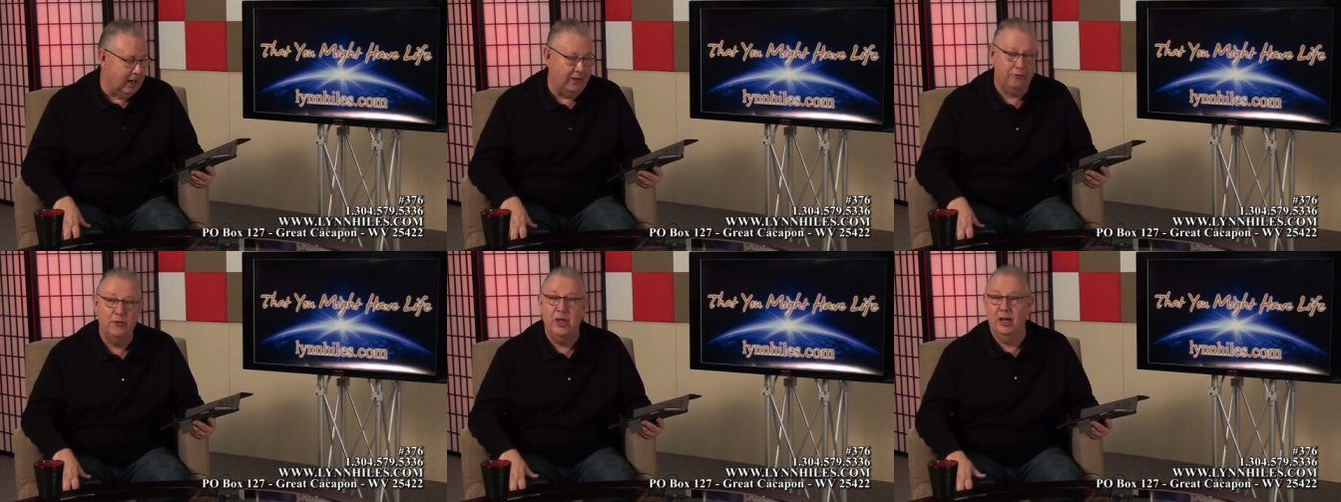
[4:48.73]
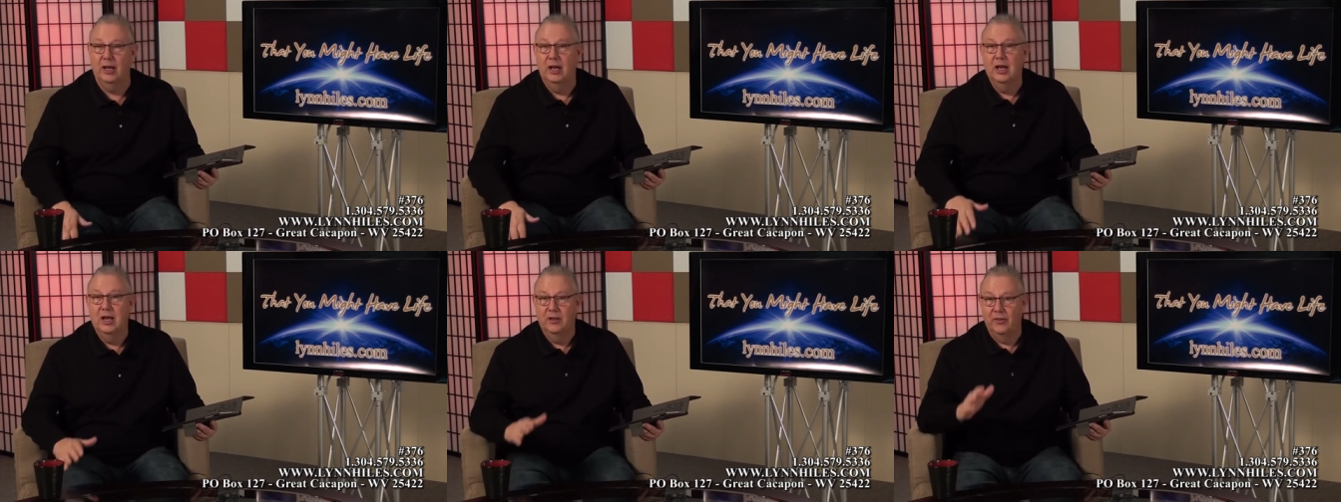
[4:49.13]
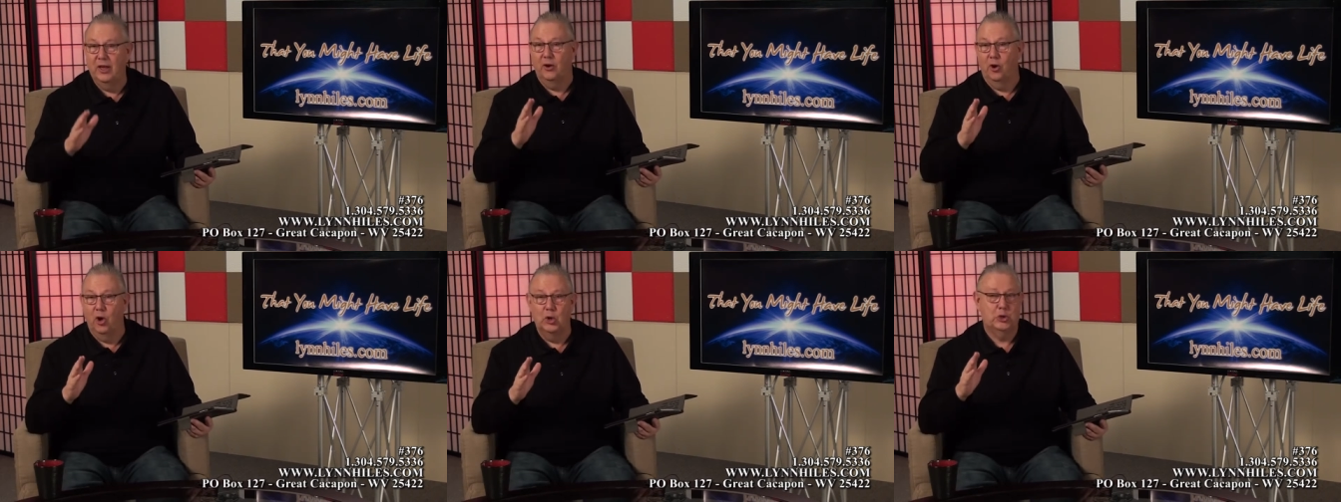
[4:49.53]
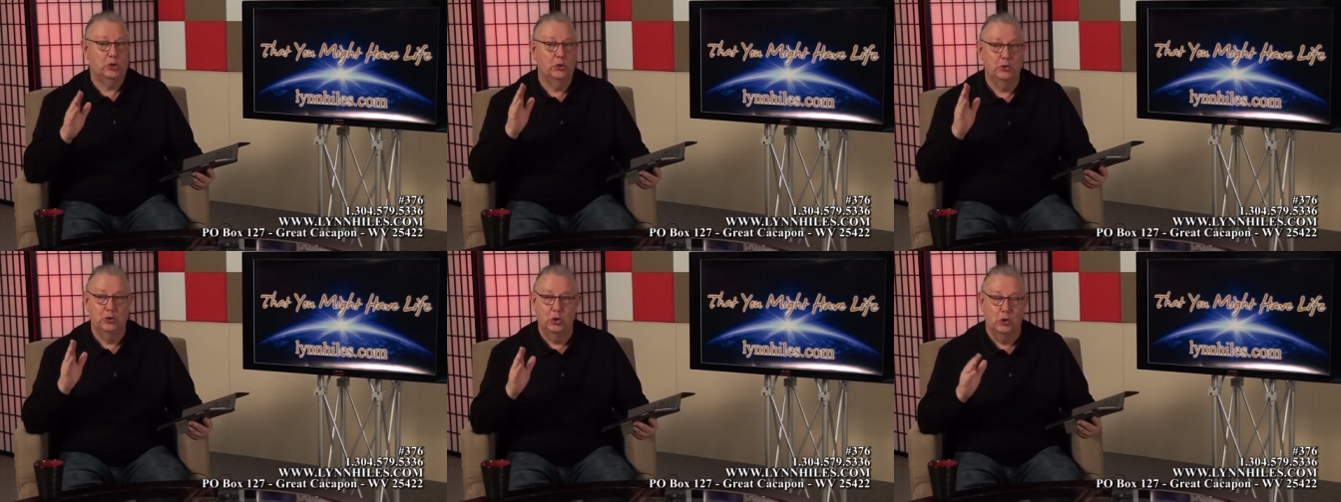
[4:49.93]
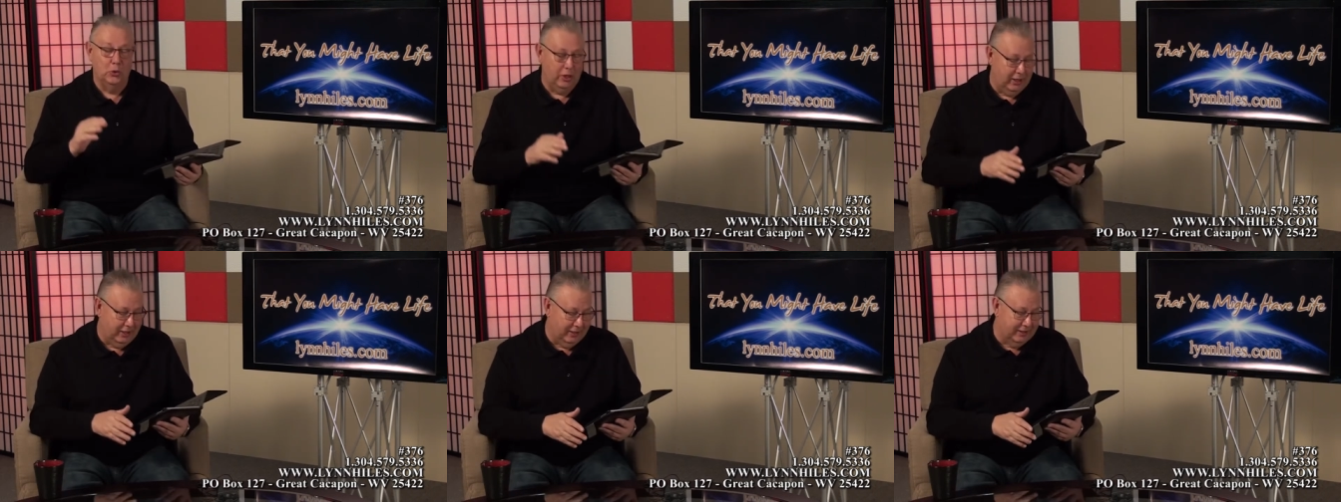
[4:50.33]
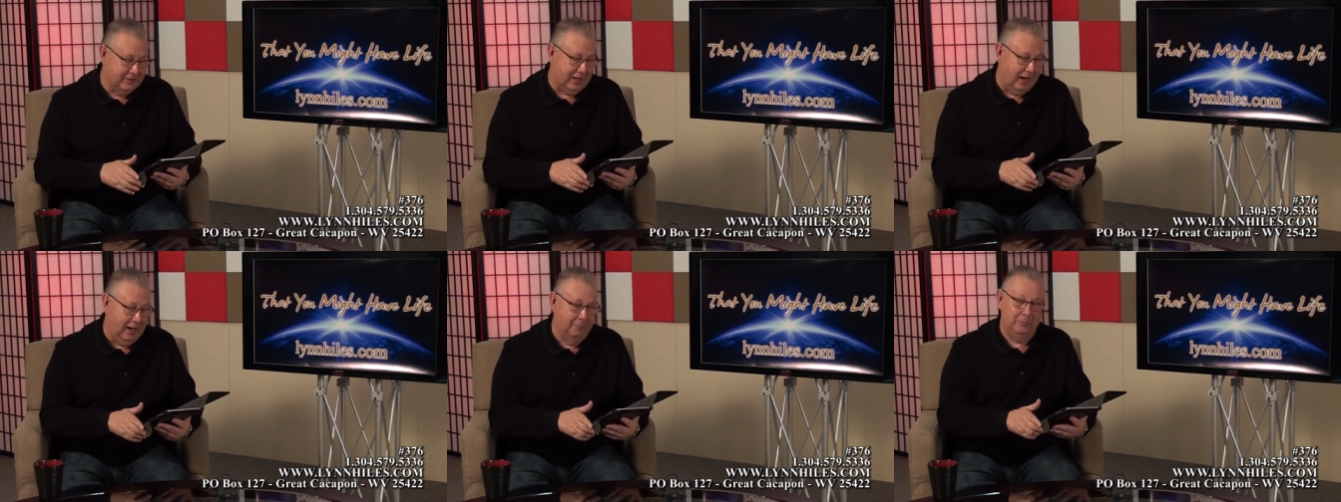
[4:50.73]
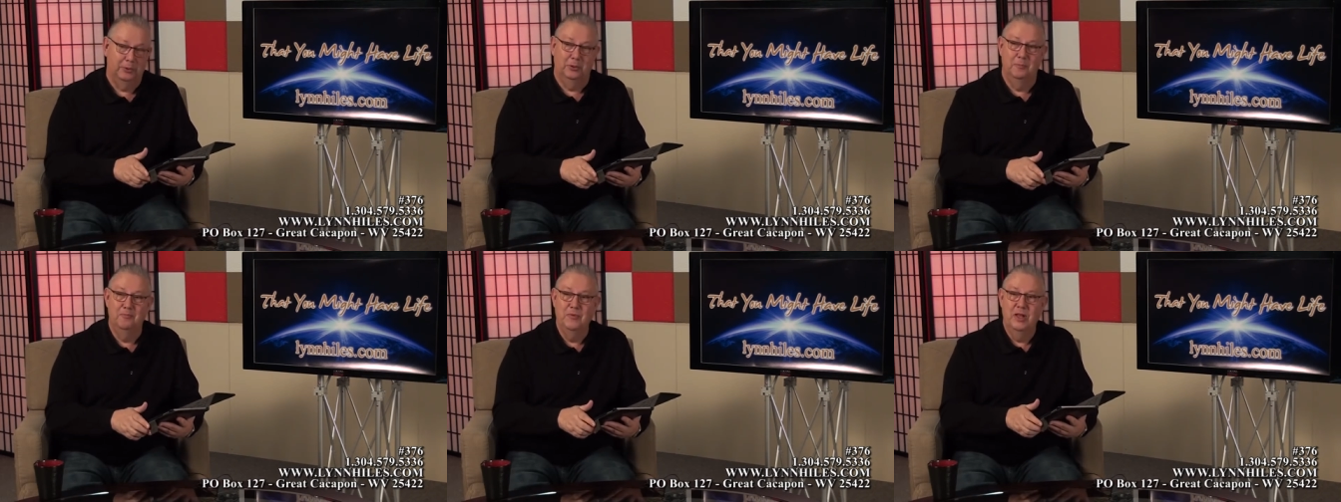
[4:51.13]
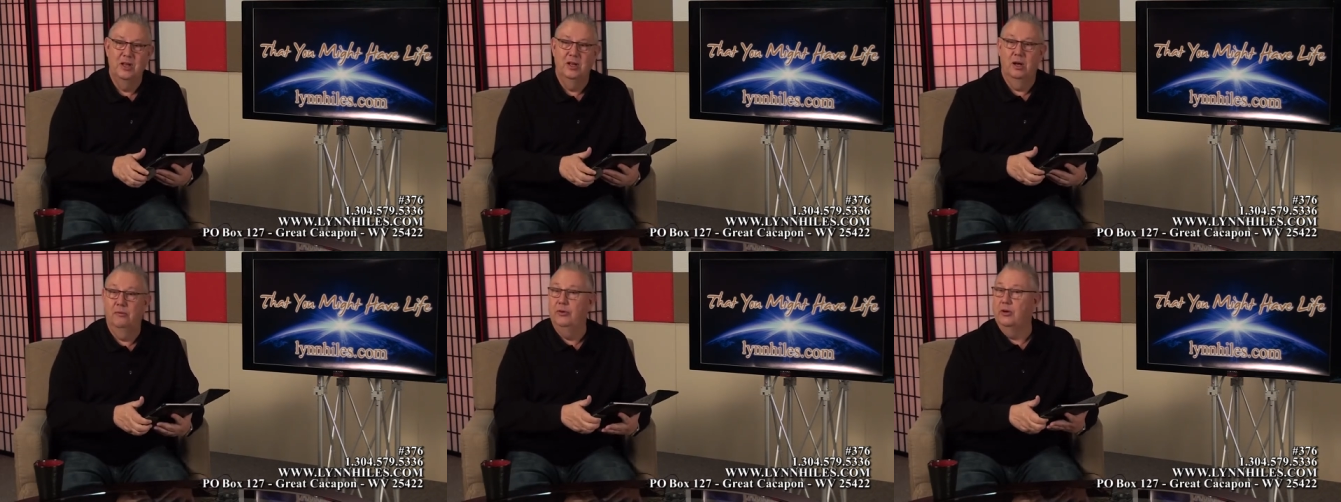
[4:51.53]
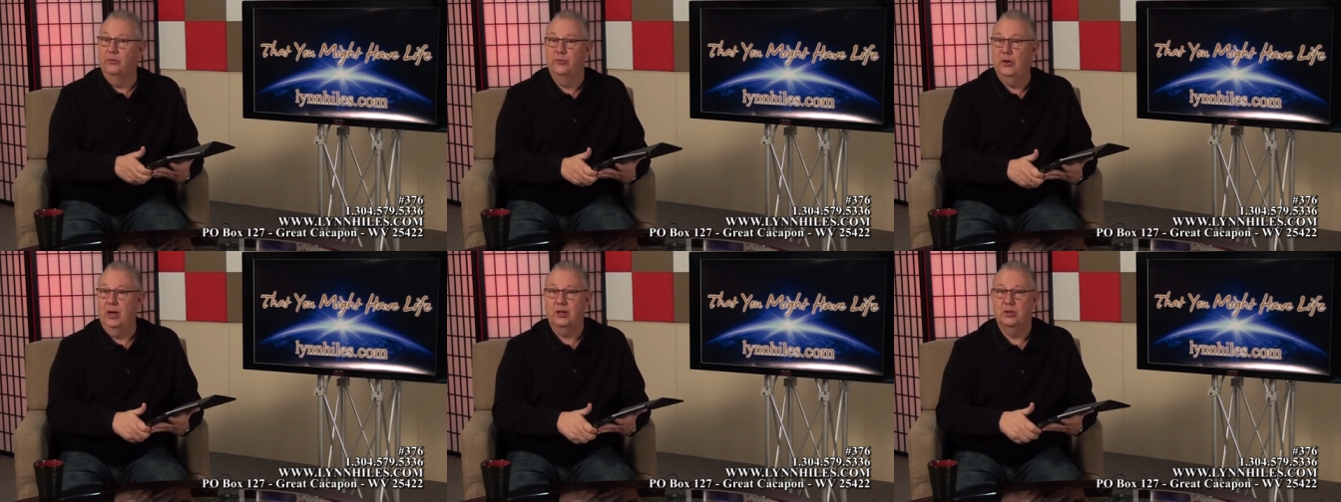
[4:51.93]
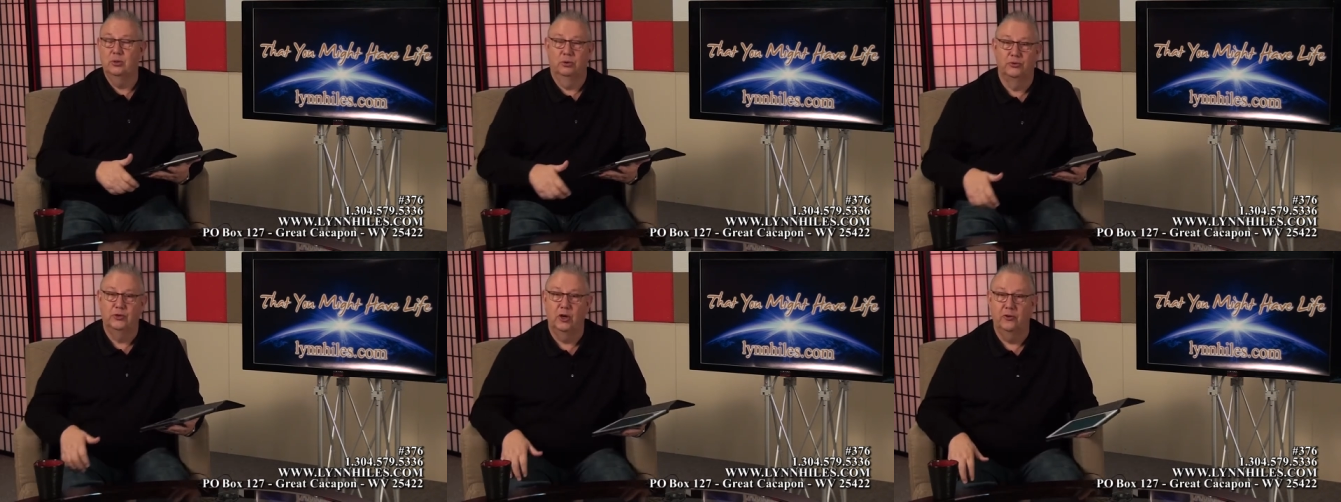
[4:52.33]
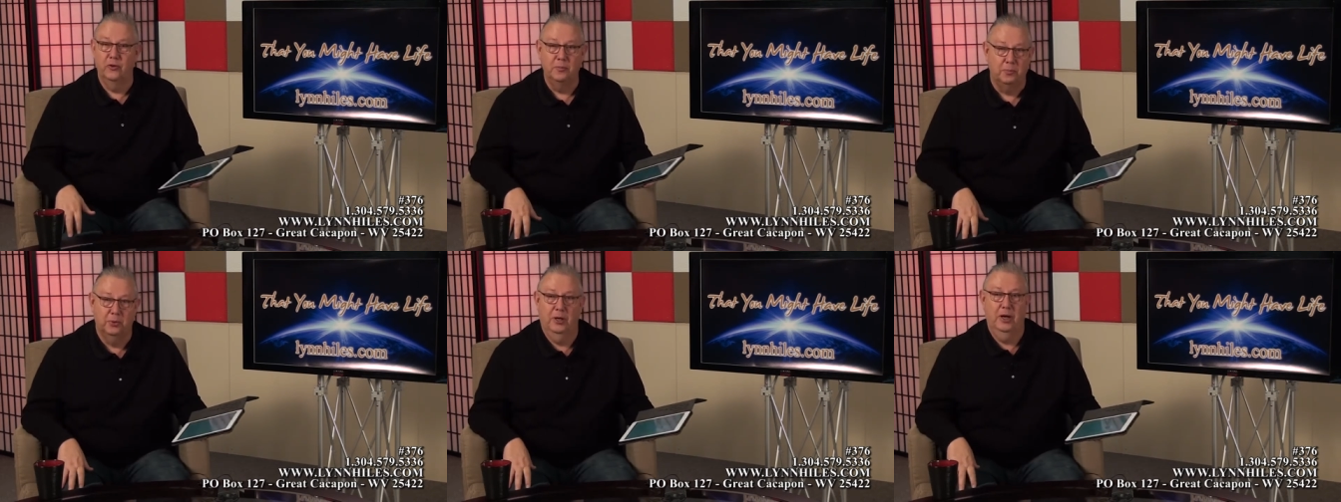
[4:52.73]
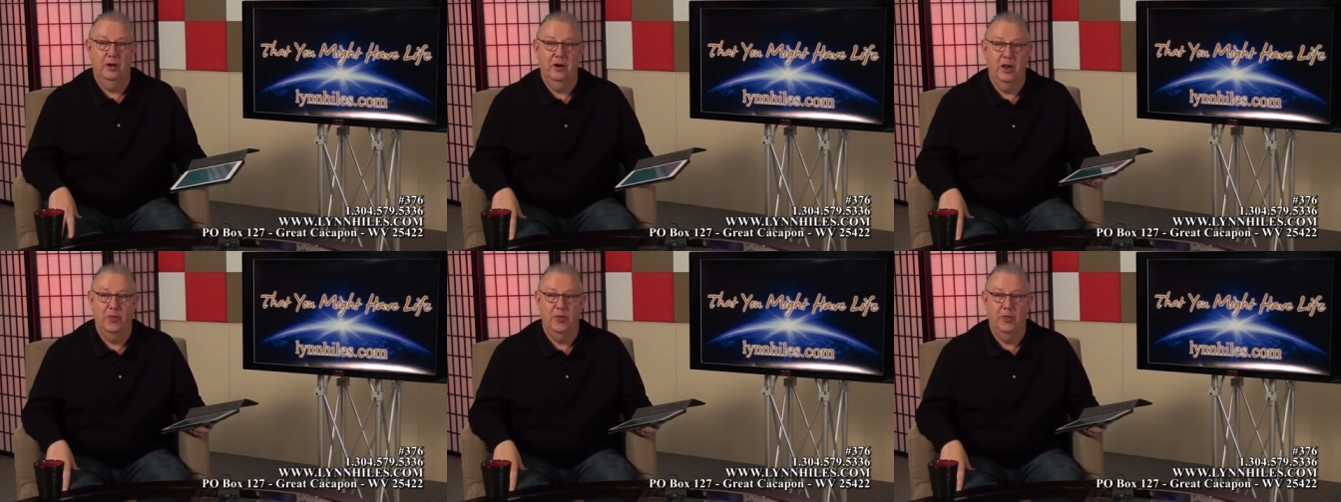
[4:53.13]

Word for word: I think that also is a great example of an effectual, fervent prayer.